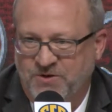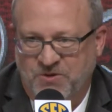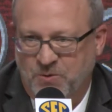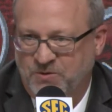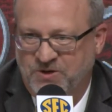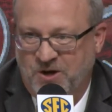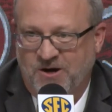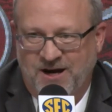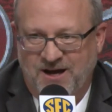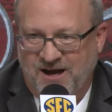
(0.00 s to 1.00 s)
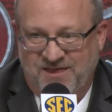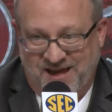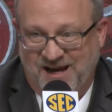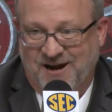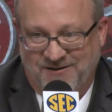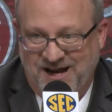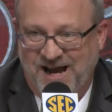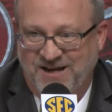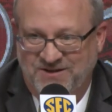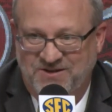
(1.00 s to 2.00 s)
the schools are, I think our
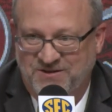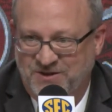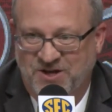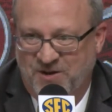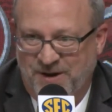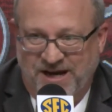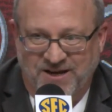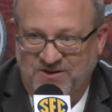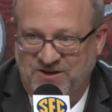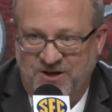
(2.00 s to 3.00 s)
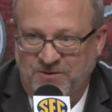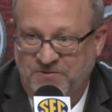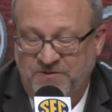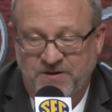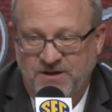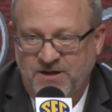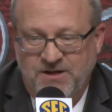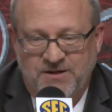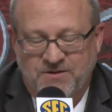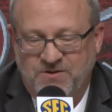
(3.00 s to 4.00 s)
case is going to make itself.
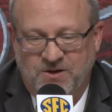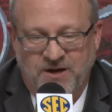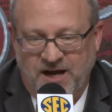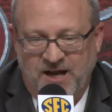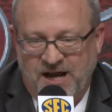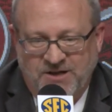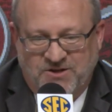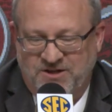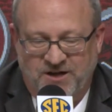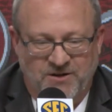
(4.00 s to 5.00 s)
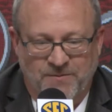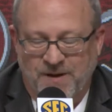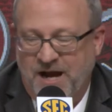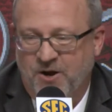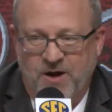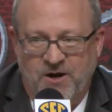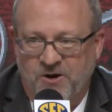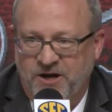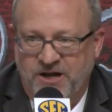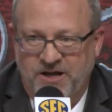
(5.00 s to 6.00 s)
So, and I just tell them, I know how
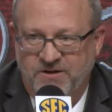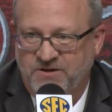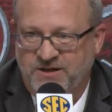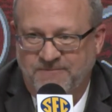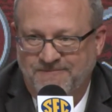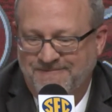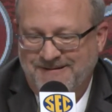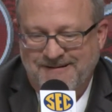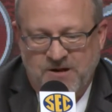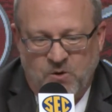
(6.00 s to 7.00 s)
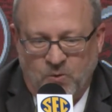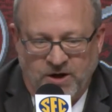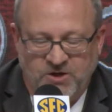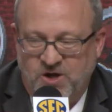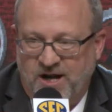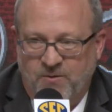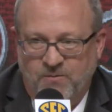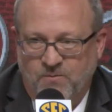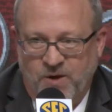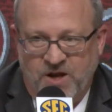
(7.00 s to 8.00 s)
hard it is, and we're going to try to
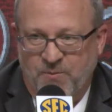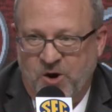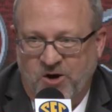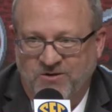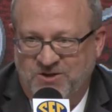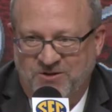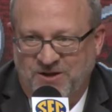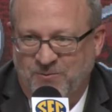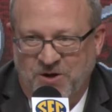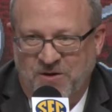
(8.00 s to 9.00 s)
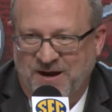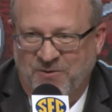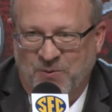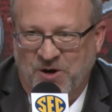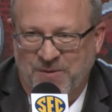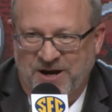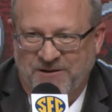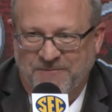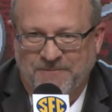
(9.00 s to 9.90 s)
win tomorrow so that we don't have to worry about it.